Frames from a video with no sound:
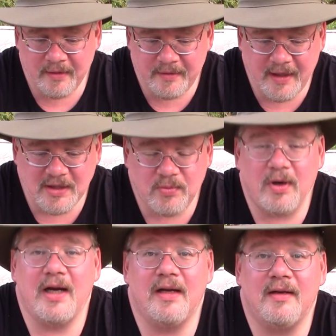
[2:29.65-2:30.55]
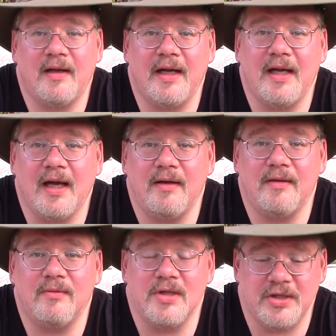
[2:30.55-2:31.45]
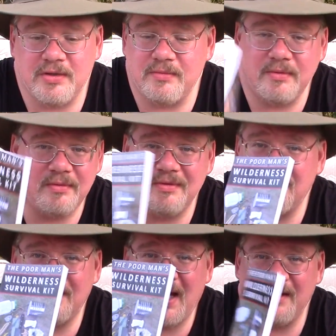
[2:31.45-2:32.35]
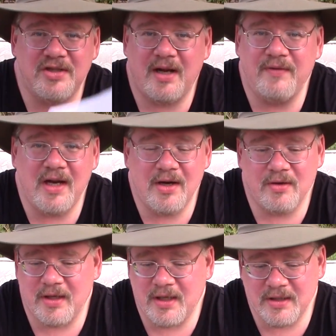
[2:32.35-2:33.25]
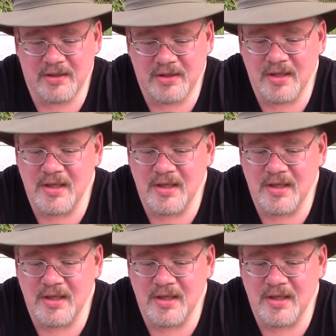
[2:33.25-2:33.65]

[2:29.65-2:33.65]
That's where I didn't like it. Was a lot of stuff in here is,